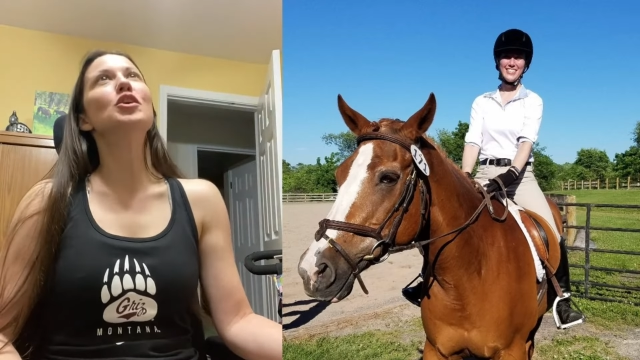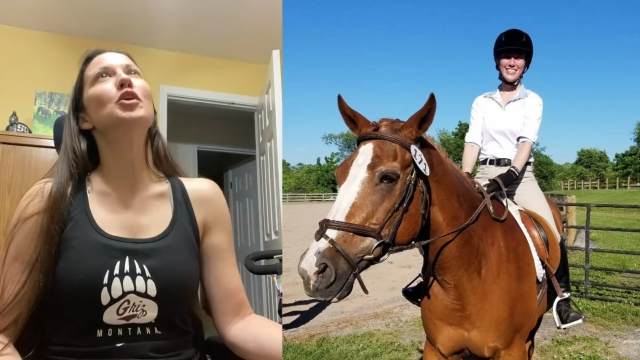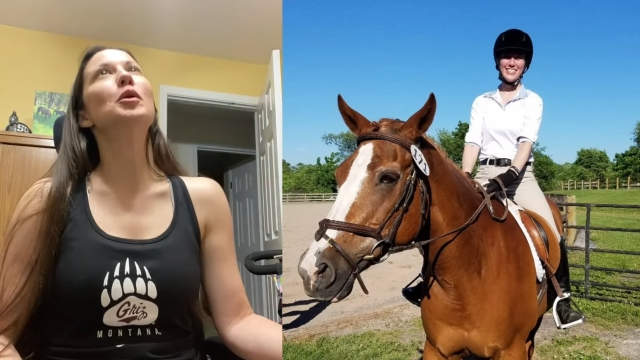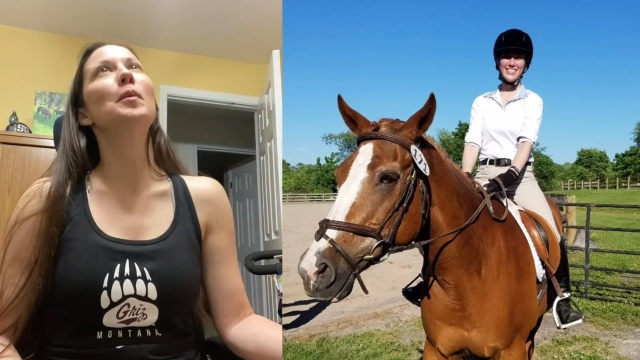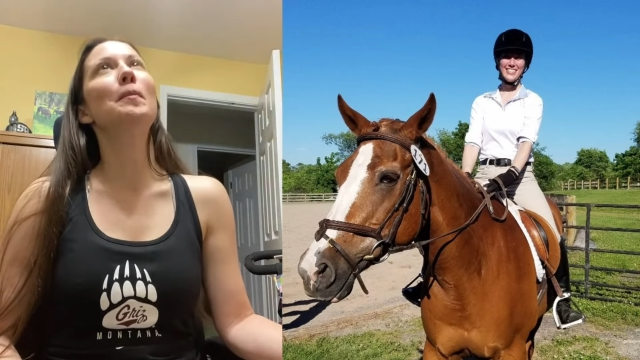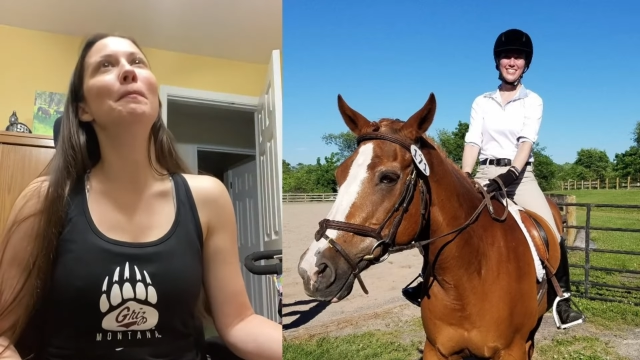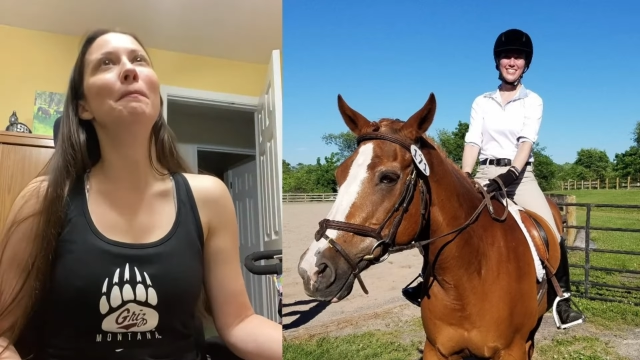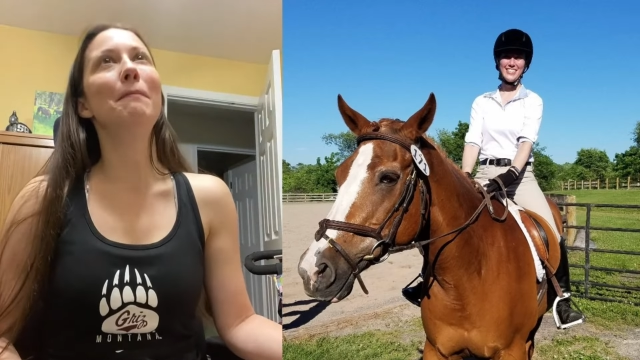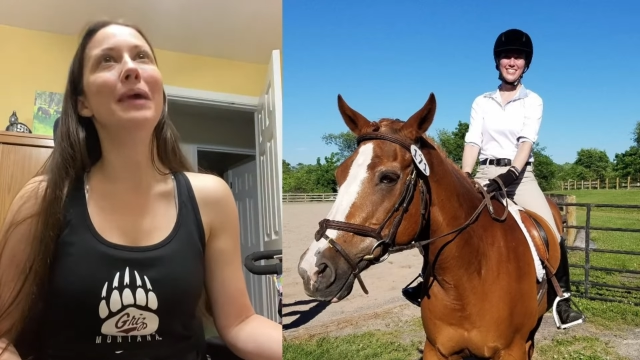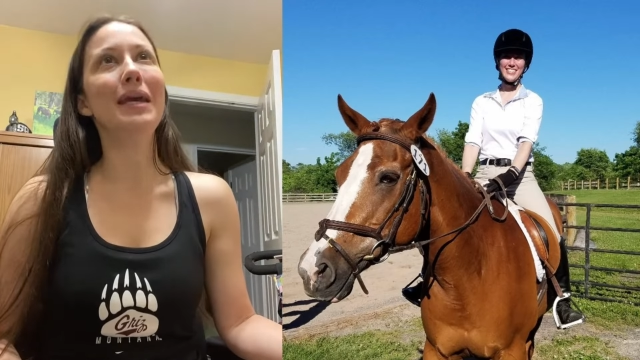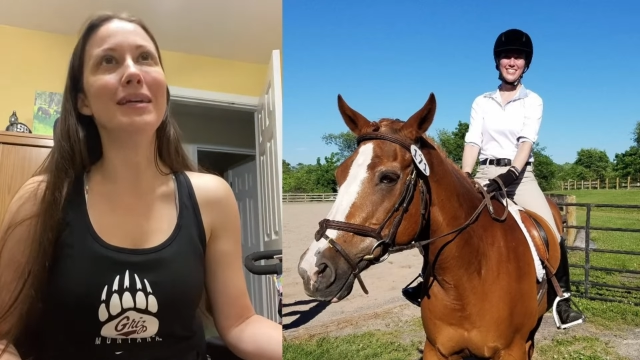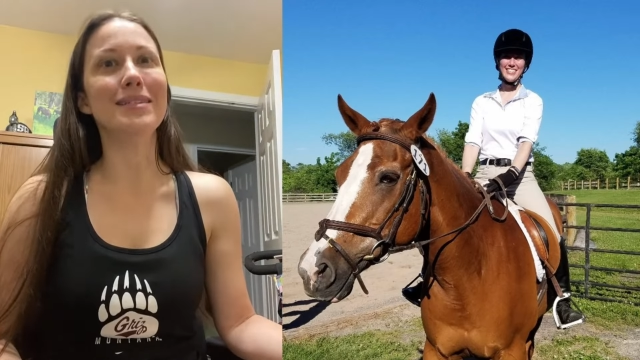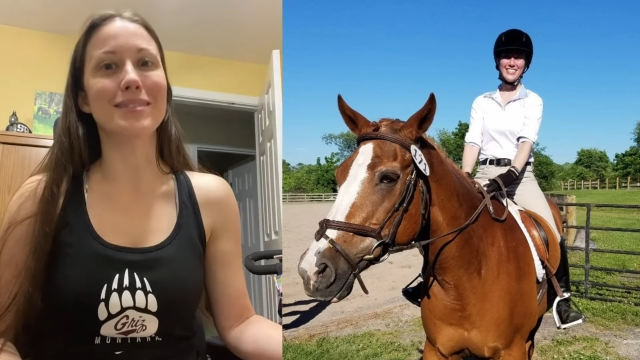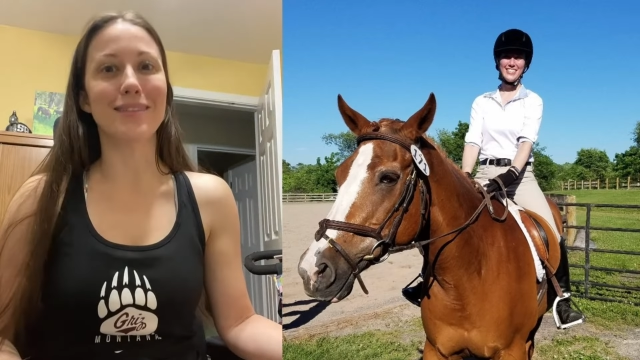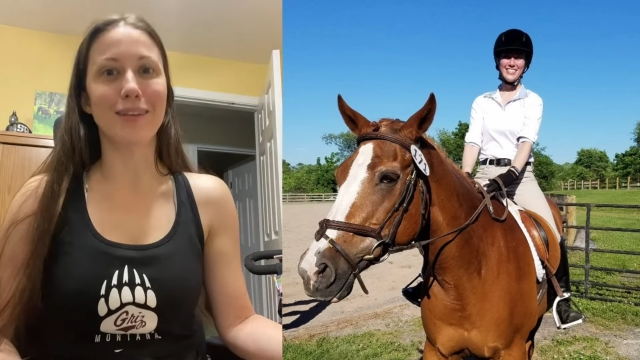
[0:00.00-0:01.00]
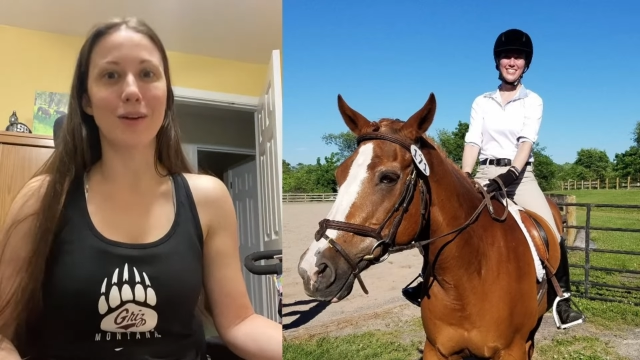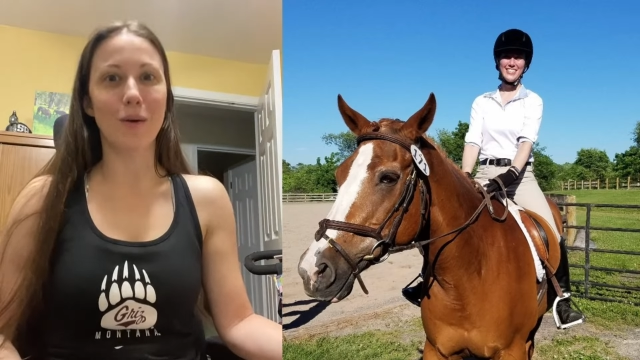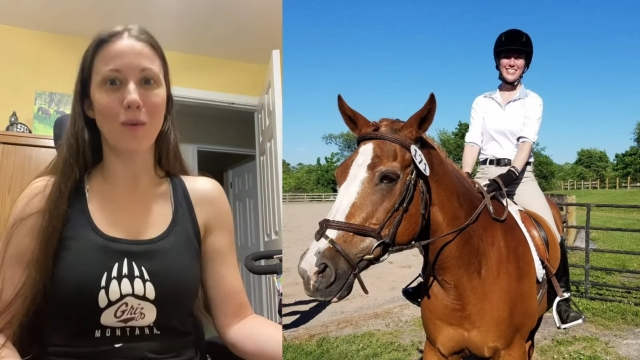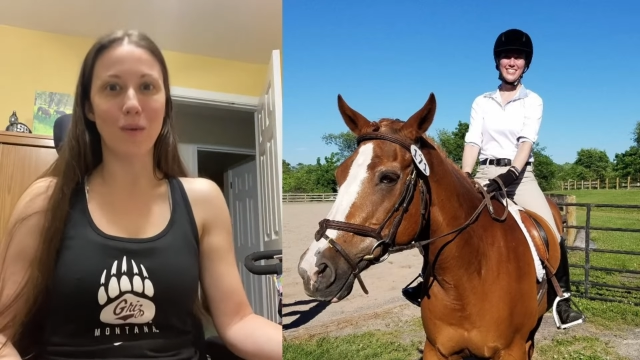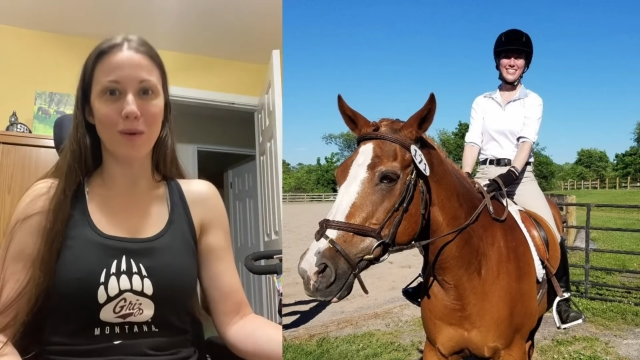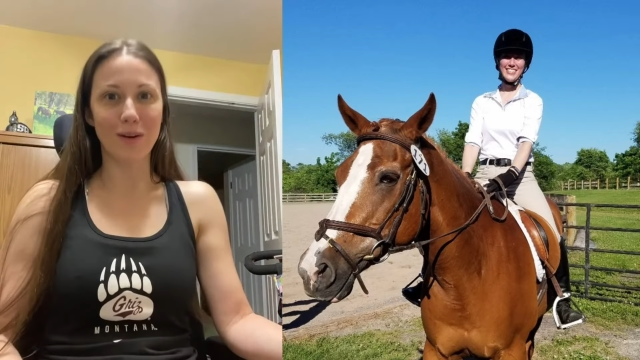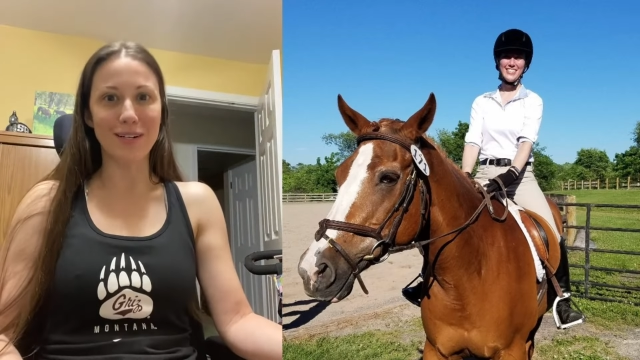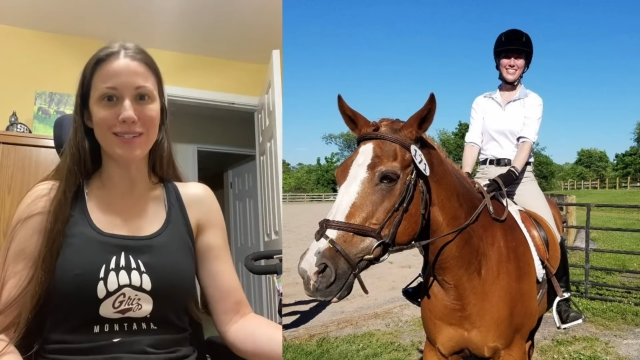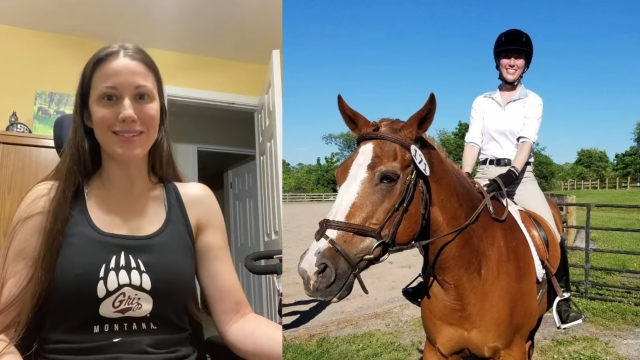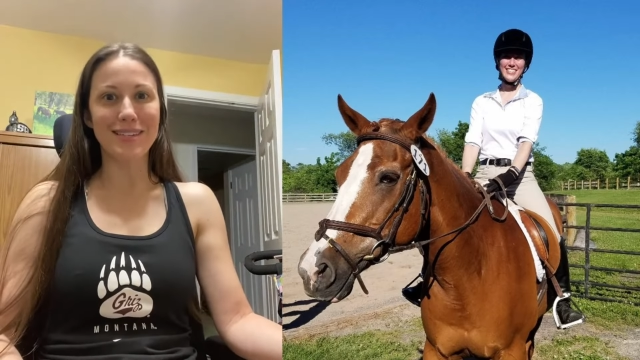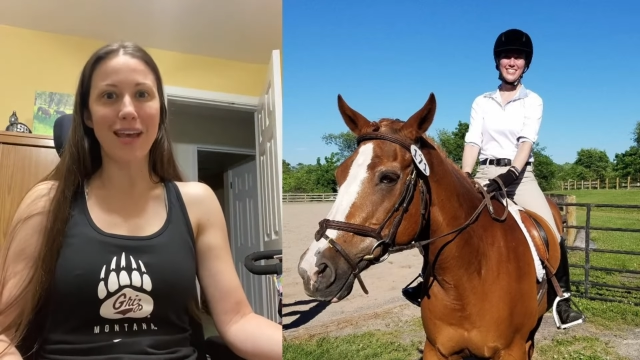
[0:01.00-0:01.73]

an amazing horse